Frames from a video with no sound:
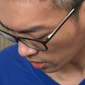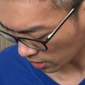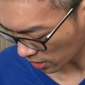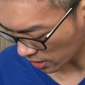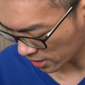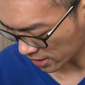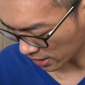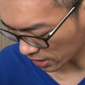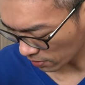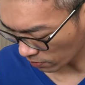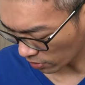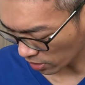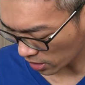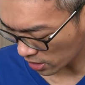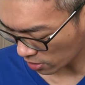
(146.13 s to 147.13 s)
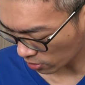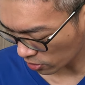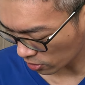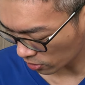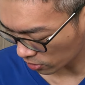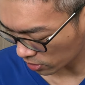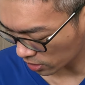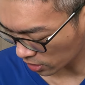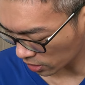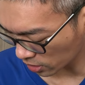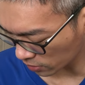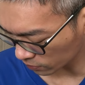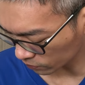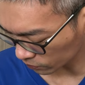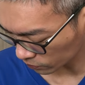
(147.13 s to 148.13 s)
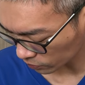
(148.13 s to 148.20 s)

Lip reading: Then the second point is also the